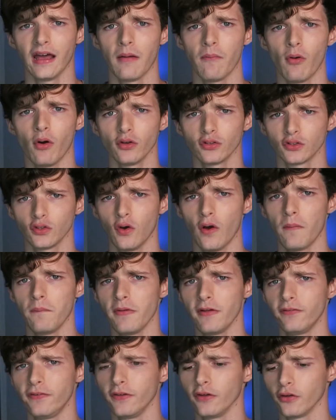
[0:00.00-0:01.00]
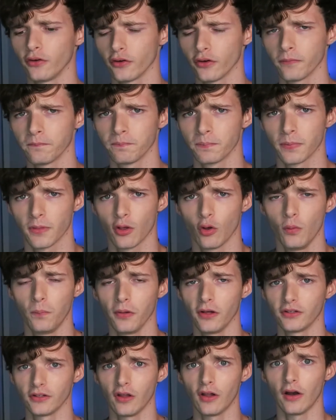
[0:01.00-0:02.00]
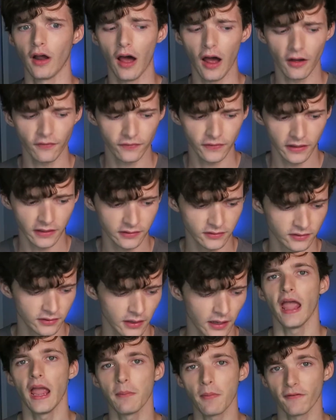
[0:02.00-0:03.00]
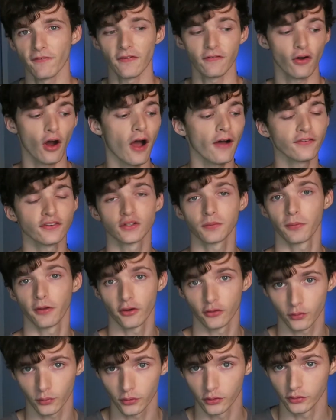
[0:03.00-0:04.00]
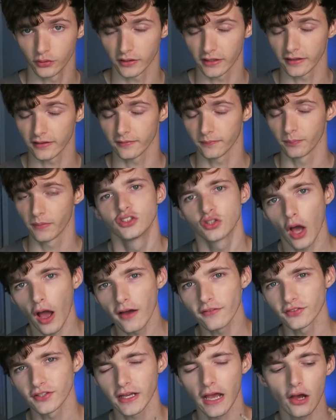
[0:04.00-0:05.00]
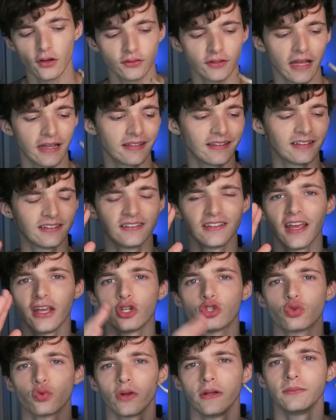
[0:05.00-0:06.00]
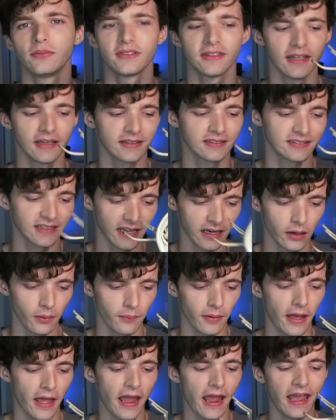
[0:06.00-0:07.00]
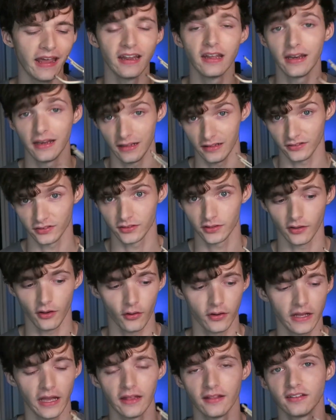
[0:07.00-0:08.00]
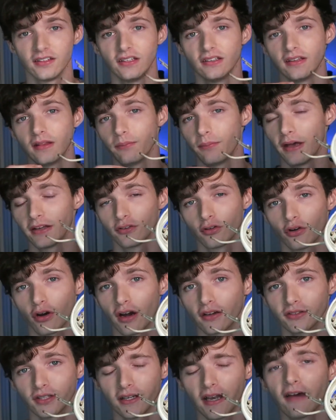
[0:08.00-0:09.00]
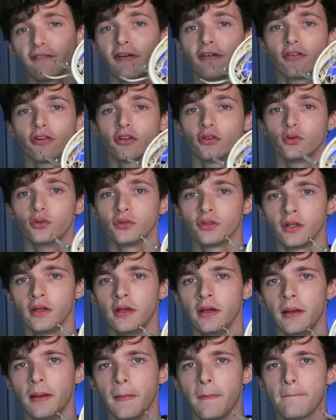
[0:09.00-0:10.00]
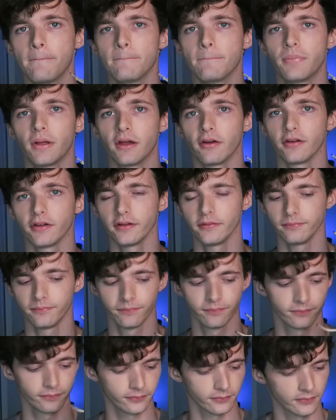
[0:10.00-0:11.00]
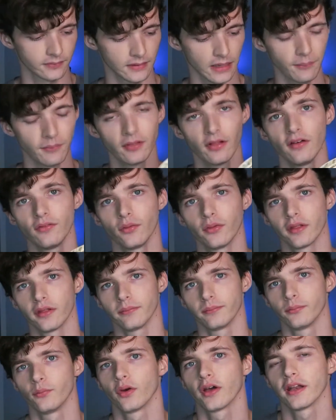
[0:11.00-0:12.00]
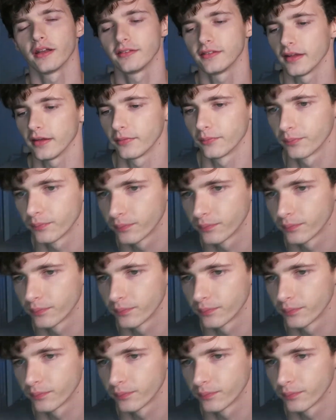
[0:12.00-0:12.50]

I'm also a midfielder who plays a lot of offense, and my favorite offense players are using it. So obviously I was like, this is a dream stick setup, and it is. Okay, this is the best lacrosse head I've ever used, period. I'm in love with it, what can I say?